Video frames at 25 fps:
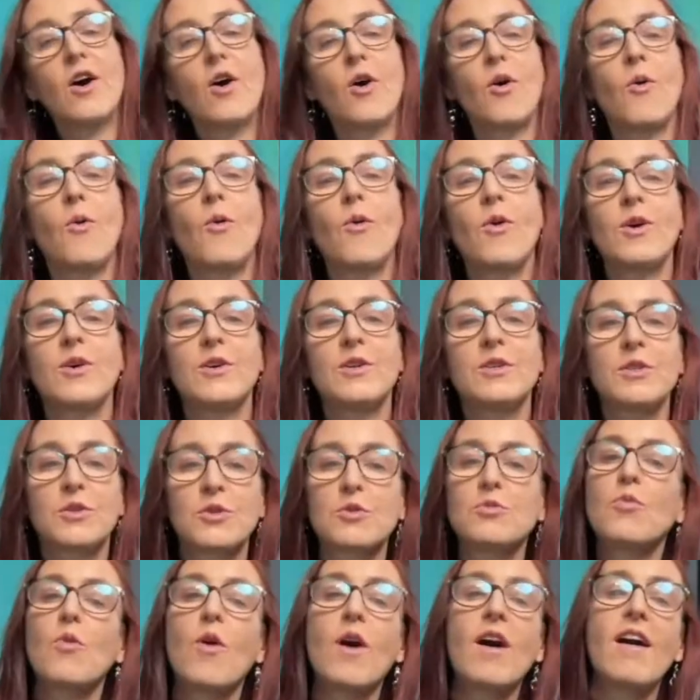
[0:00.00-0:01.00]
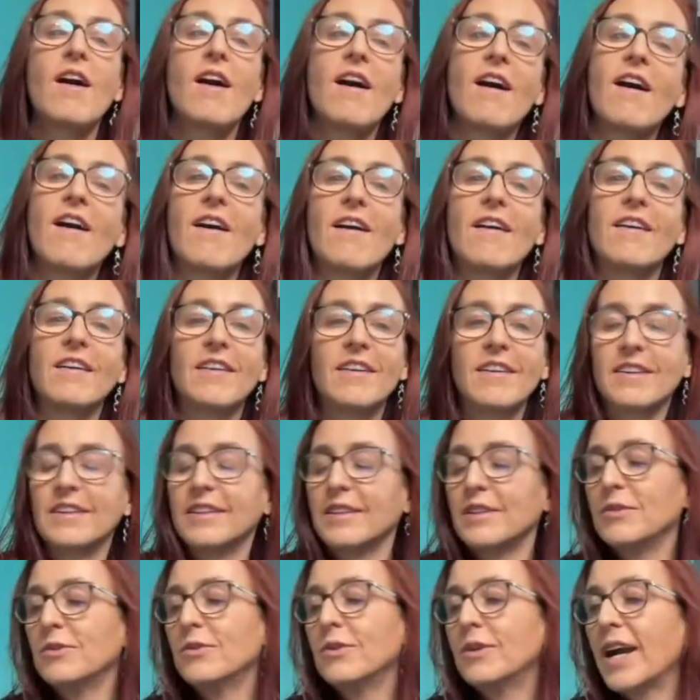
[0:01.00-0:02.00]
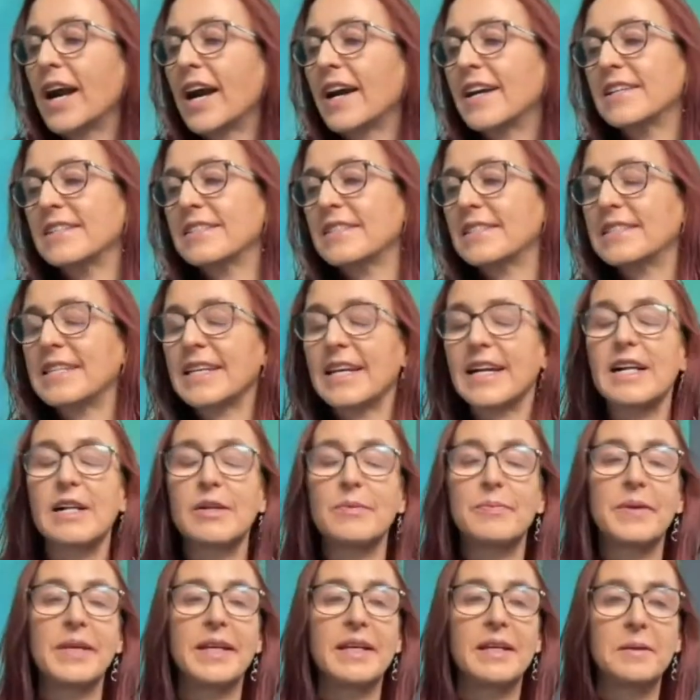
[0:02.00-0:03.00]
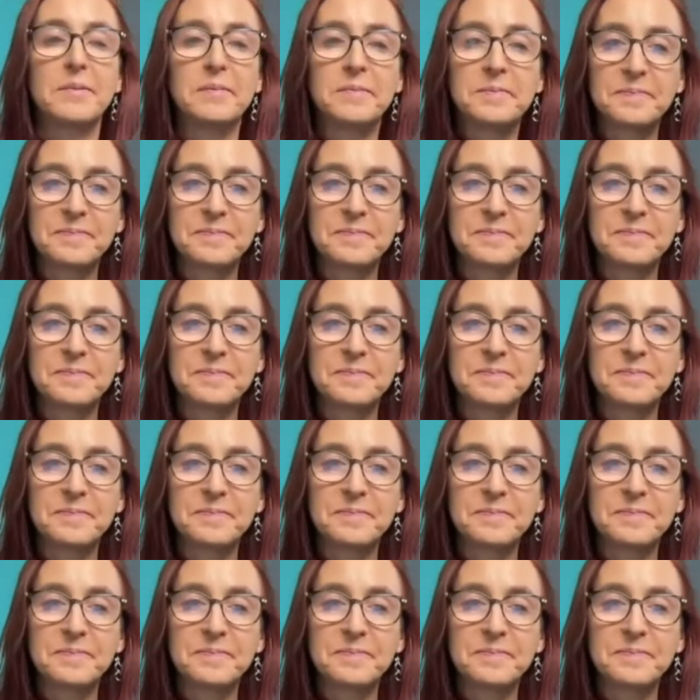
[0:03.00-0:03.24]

or swung? You guys tell me.